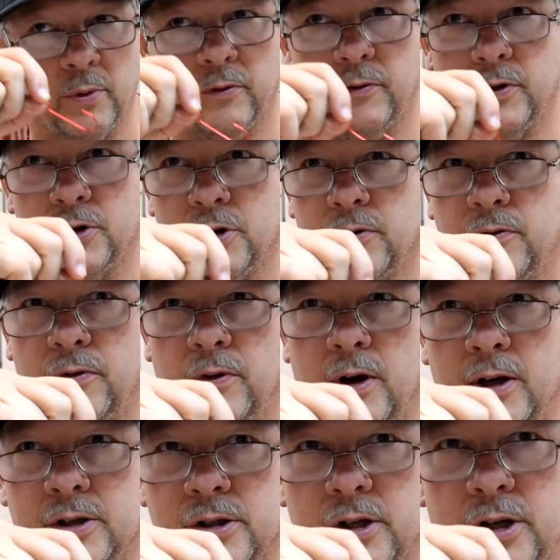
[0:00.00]
fishing
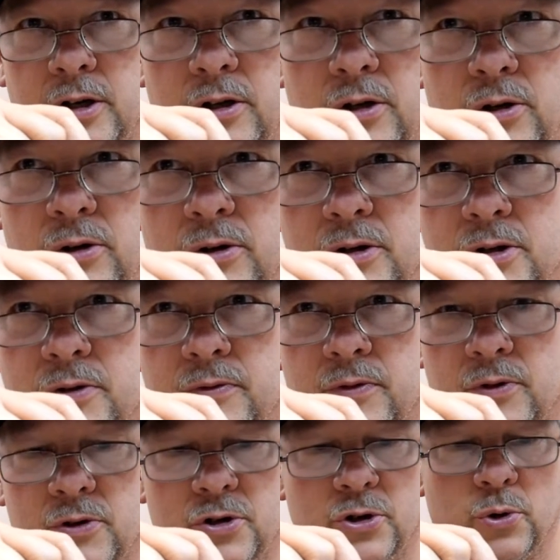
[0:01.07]
as little or as
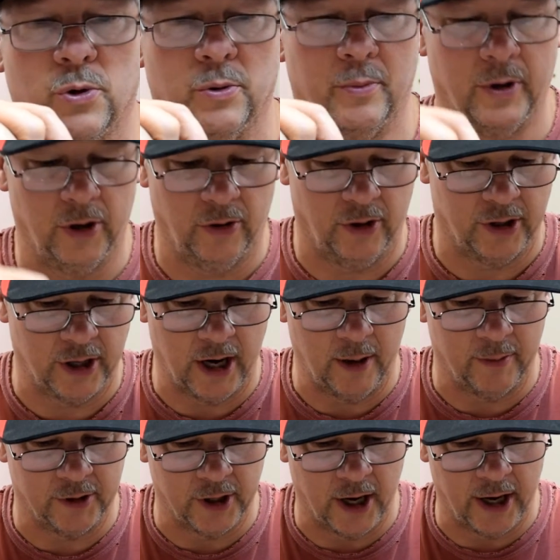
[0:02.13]
for a shorter period of time
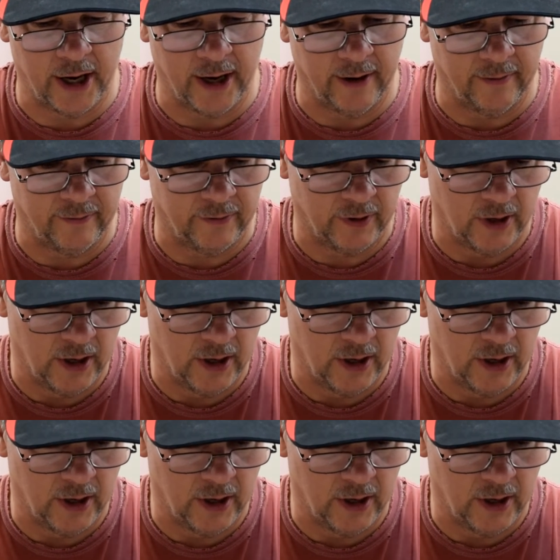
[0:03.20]
as I have,